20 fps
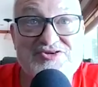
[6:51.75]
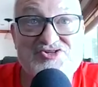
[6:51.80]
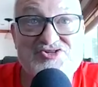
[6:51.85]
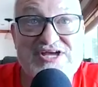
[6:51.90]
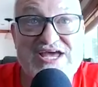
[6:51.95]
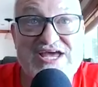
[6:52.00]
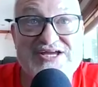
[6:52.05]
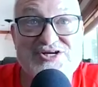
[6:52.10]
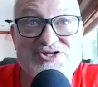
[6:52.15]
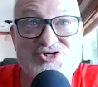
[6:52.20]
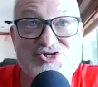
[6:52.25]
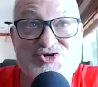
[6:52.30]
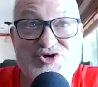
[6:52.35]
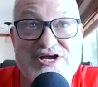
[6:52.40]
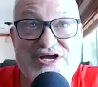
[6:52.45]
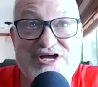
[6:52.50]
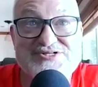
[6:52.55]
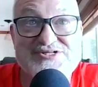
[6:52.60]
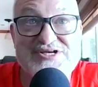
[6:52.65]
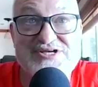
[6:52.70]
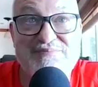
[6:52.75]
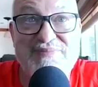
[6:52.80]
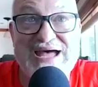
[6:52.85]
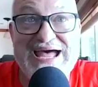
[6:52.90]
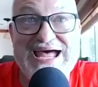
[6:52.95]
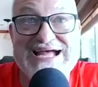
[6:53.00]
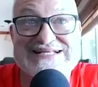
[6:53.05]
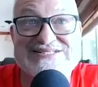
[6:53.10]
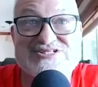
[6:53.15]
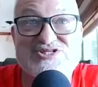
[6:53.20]
state tracing
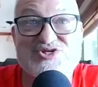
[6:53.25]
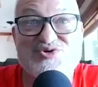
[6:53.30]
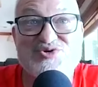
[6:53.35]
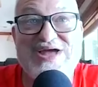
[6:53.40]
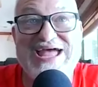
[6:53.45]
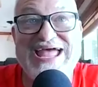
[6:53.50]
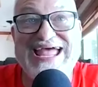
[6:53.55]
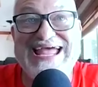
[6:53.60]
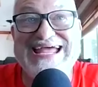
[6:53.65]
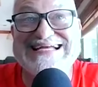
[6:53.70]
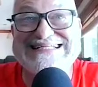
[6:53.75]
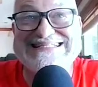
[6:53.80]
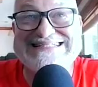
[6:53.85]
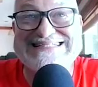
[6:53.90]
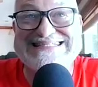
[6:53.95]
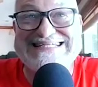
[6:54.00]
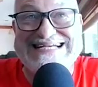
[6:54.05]
back to eight.